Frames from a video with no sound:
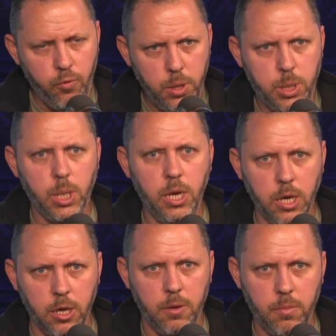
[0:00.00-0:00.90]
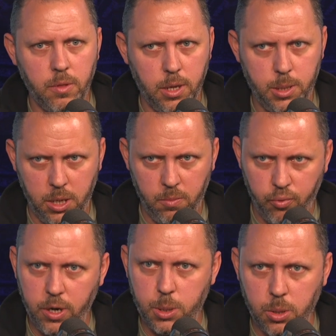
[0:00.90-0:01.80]
time that a team
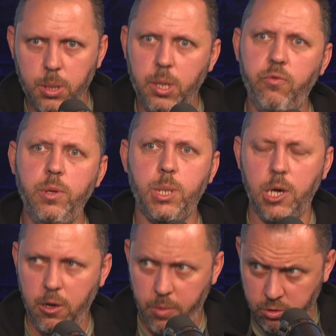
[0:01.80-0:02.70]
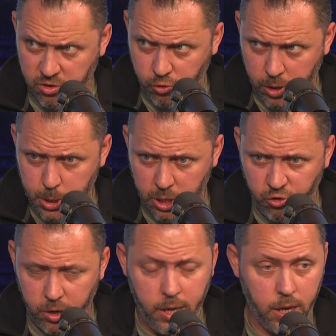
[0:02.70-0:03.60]
breaks on us, every time there's a
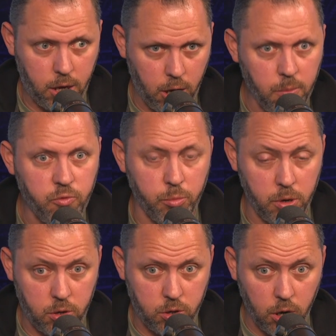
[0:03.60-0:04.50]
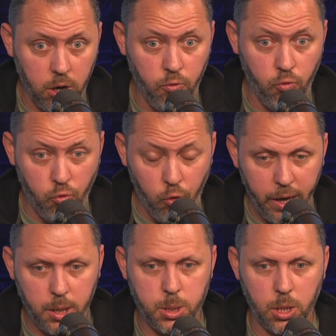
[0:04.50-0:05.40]
transition, it comes from a
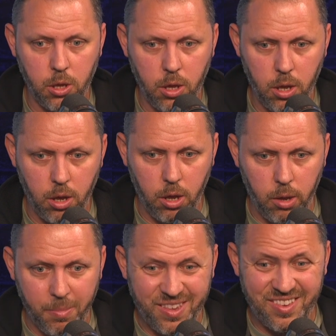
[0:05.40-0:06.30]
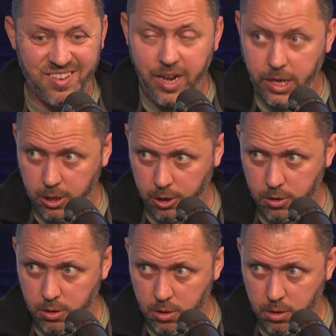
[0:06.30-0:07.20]
direct mistake
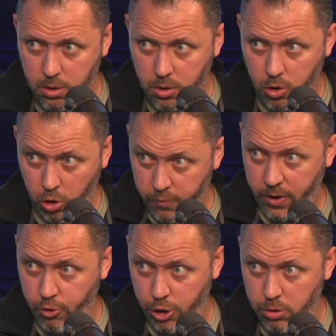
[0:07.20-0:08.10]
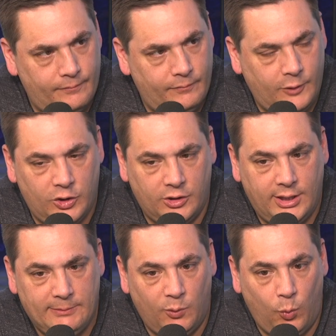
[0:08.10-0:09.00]
of our own. Because
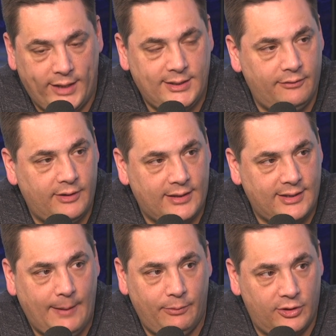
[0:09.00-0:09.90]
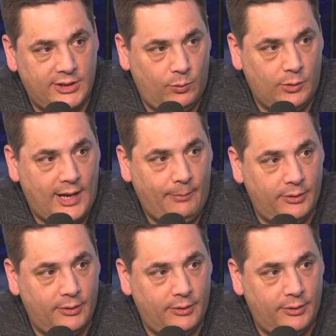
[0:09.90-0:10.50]
teams are waiting for that to happen because it will happen.